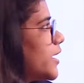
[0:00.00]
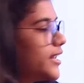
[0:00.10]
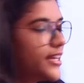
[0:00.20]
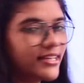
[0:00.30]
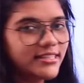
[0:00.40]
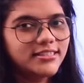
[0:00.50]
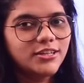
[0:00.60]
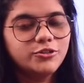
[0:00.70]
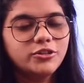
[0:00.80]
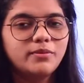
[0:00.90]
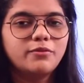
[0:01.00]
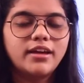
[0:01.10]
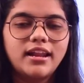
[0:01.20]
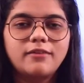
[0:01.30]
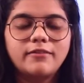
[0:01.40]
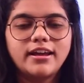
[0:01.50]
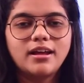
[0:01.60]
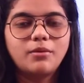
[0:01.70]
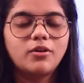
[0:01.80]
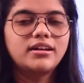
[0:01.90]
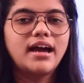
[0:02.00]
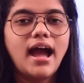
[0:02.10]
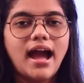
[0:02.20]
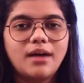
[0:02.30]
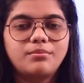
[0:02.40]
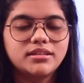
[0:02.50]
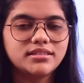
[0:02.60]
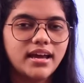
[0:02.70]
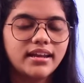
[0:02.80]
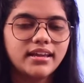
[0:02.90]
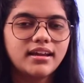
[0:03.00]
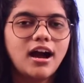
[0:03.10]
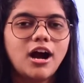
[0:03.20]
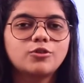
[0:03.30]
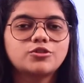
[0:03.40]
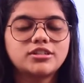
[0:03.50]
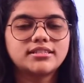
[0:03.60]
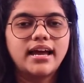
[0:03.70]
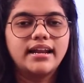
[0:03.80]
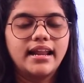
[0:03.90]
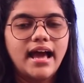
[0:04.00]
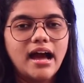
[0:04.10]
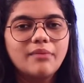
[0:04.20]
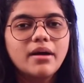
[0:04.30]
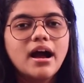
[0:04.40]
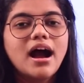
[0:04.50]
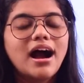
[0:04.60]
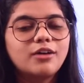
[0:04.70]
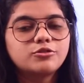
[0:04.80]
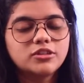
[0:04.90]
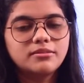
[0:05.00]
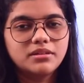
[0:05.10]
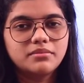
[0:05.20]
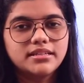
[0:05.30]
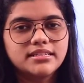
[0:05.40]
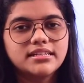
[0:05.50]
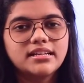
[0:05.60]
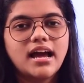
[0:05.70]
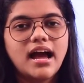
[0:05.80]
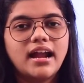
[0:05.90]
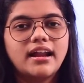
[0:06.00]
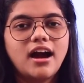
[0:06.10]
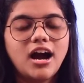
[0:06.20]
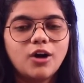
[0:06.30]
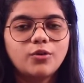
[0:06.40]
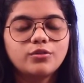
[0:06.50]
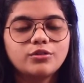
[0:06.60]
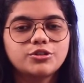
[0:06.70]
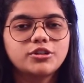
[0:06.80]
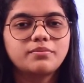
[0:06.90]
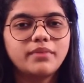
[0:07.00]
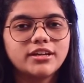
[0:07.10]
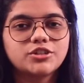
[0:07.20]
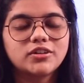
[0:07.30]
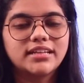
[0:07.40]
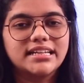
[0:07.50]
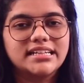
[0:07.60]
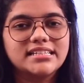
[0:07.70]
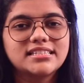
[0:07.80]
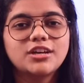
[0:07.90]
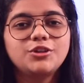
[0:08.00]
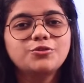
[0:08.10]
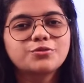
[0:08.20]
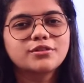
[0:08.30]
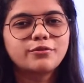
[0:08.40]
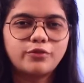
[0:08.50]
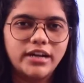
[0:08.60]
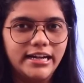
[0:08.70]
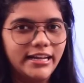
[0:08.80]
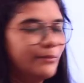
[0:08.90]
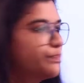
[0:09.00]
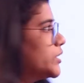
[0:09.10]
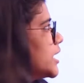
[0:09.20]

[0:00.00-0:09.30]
one is you should be well aware about app designing, how to design an app, how to implement it, and how you should make sure that it is user friendly.